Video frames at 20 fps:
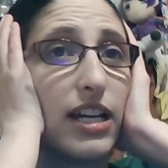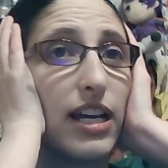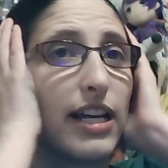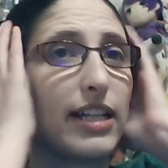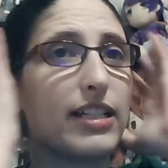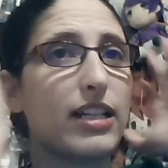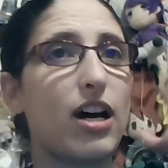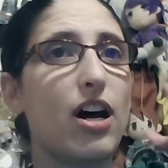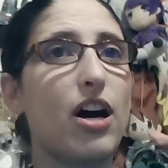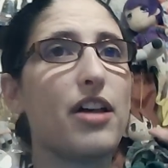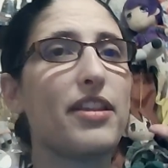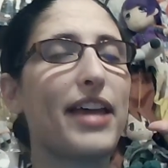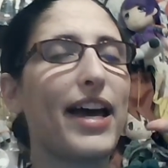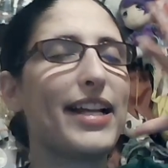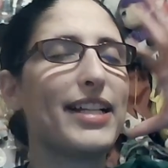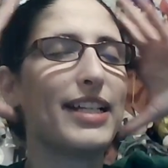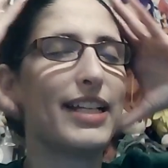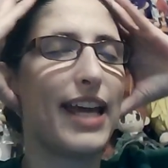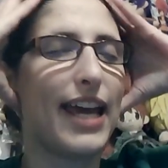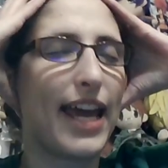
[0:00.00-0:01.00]
and all
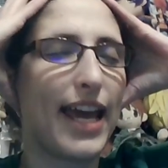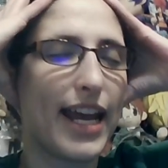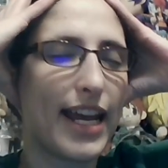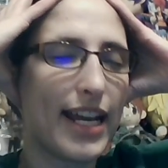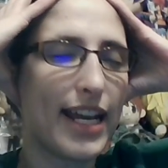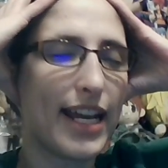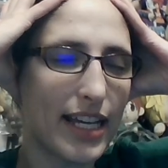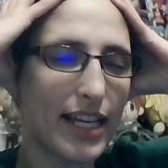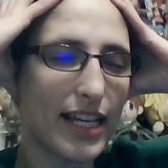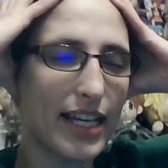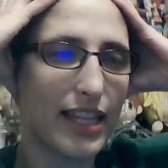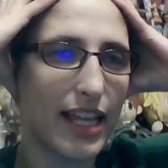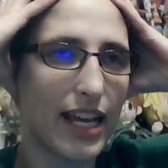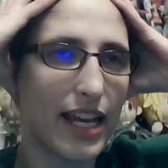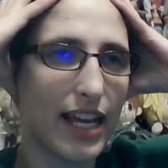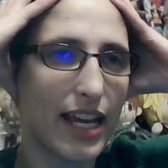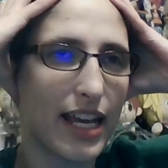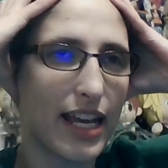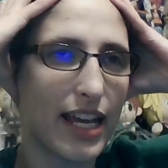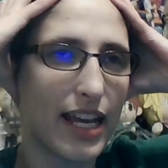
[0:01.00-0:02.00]
that hate in
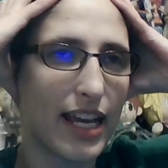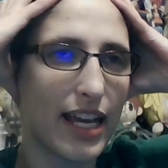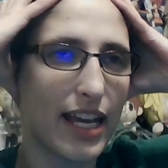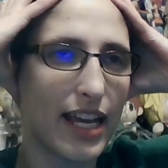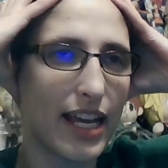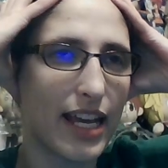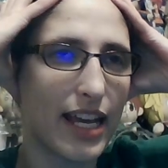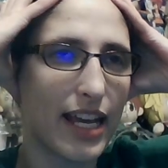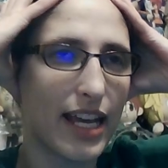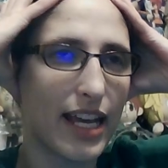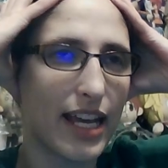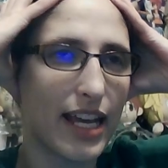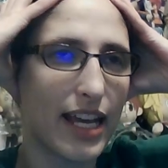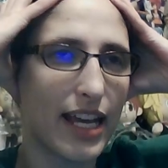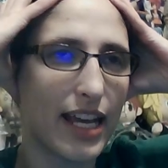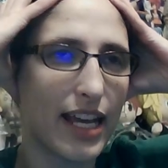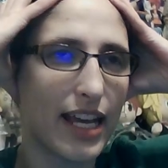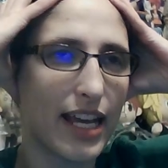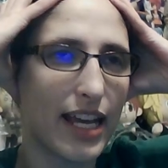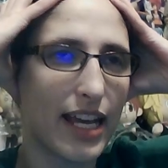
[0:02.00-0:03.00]
there, especially in
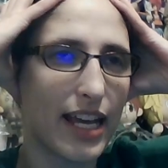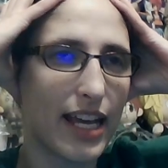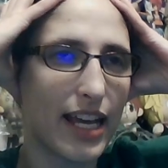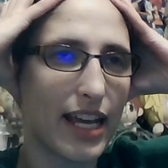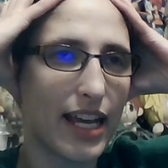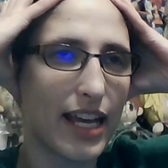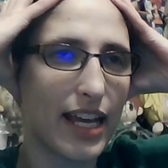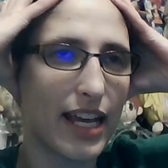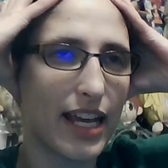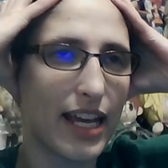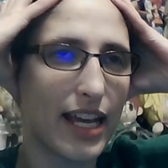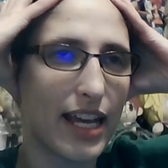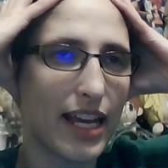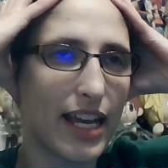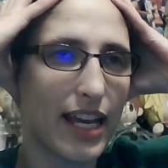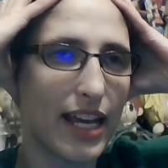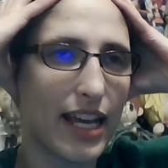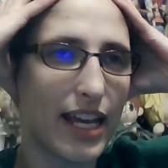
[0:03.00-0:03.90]
Hamawe's situation,